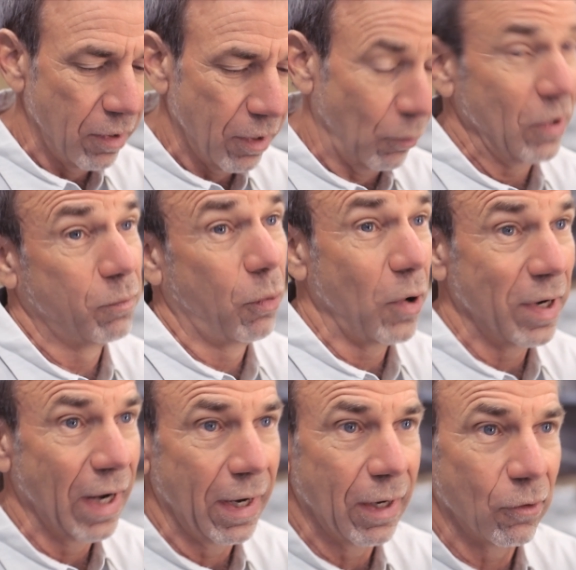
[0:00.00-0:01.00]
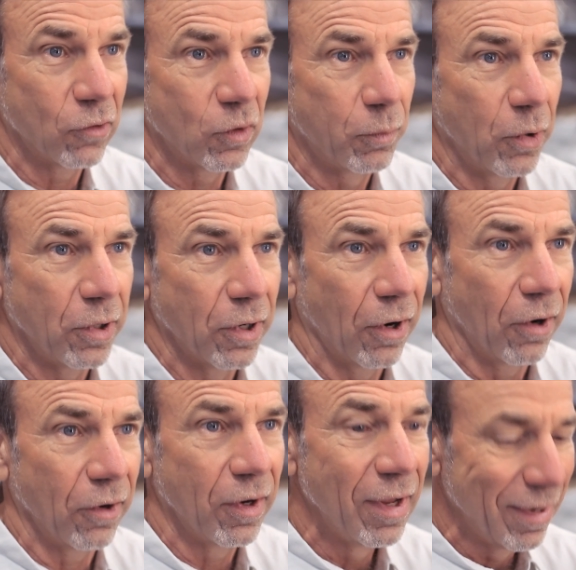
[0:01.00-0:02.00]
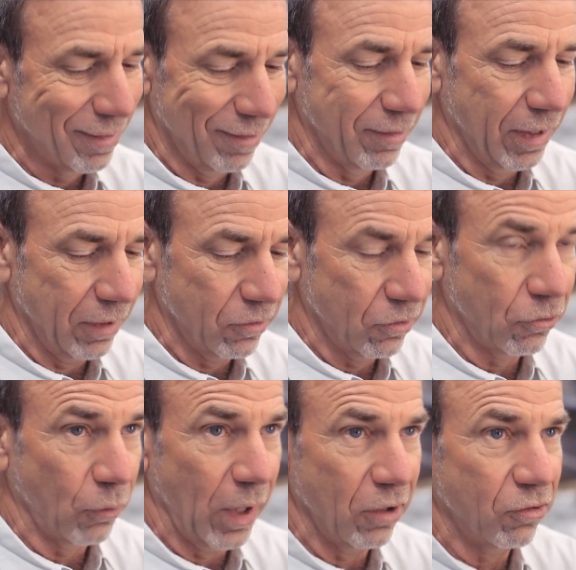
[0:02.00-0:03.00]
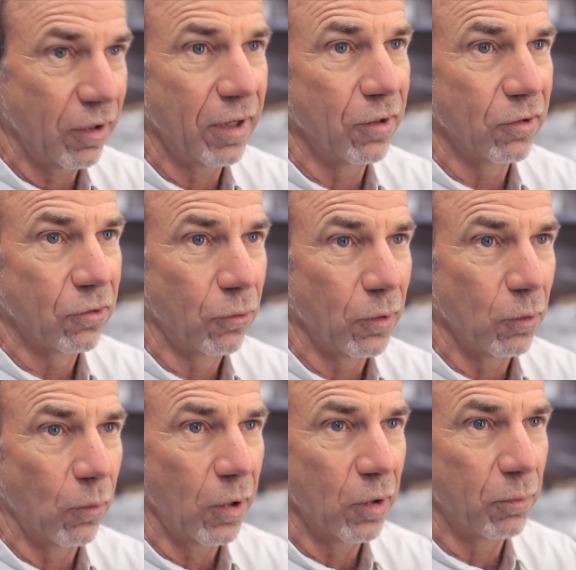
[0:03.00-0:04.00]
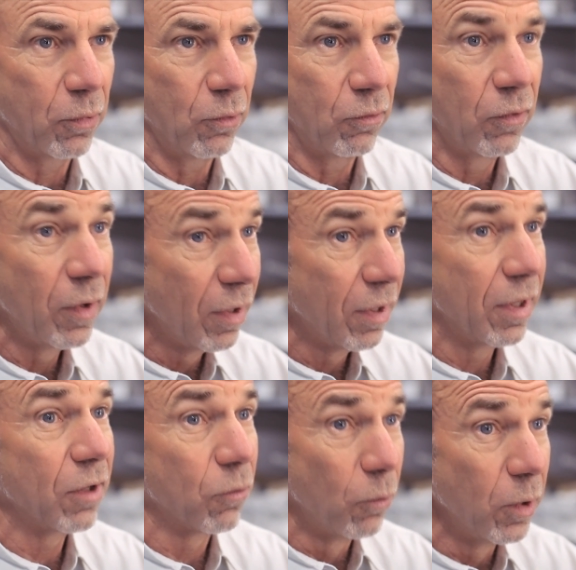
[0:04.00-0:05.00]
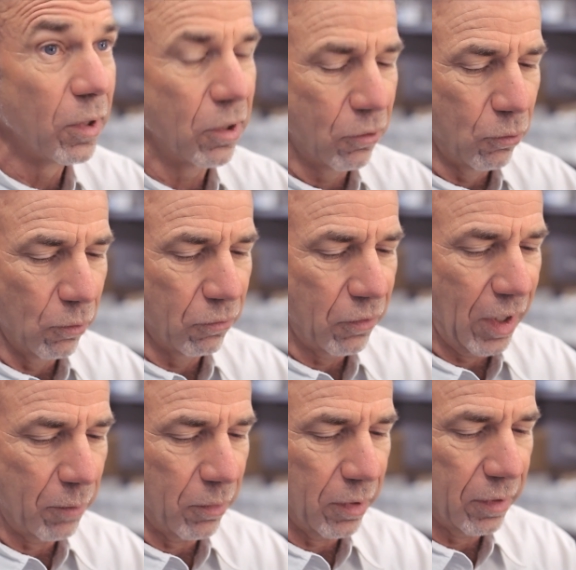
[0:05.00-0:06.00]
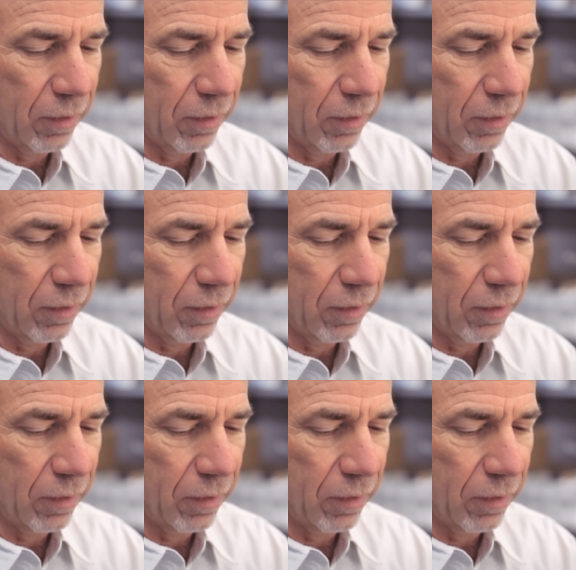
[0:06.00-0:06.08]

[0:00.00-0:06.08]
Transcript: It weighs 0.9 ounces per yard, does not stretch, and is totally waterproof. It's really a cool fabric.